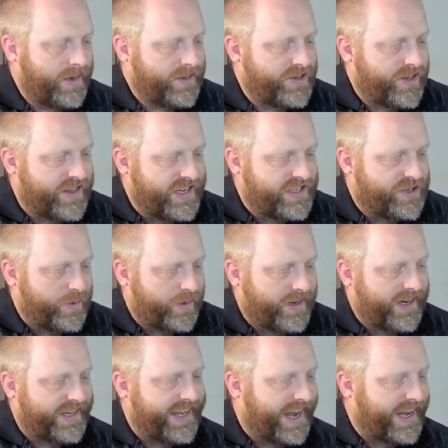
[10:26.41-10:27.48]
So these two are
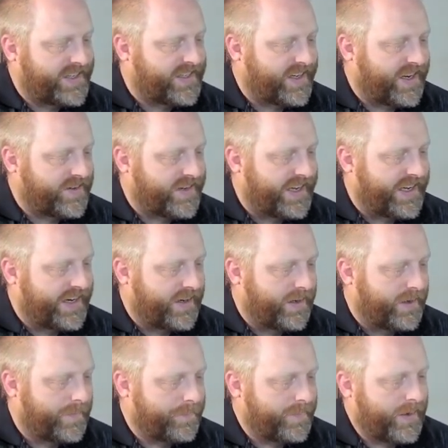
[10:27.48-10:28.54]
going to cancel out
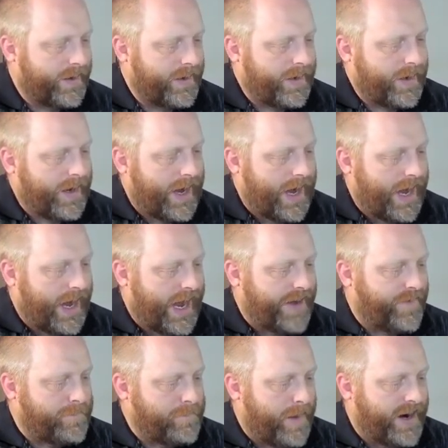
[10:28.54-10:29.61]
here. Uh, I
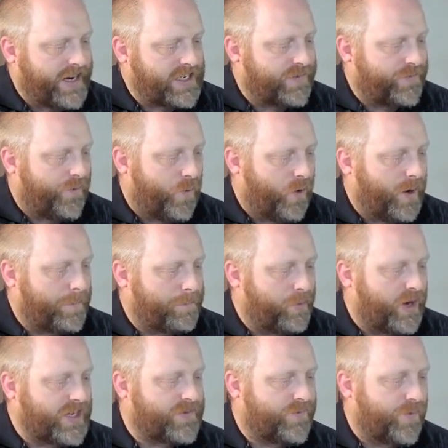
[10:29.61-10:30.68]
have a minus 4,
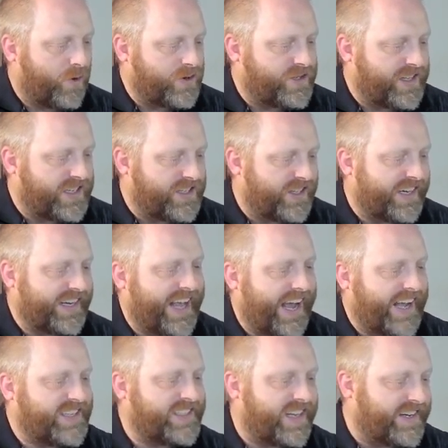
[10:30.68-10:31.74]
plus 4, so these are going to
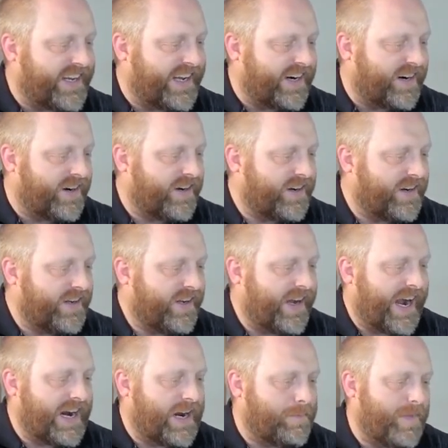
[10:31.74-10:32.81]
cancel out here,
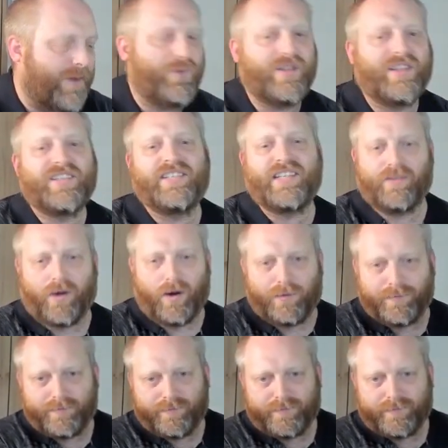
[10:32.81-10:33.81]
and I'm left with a 0.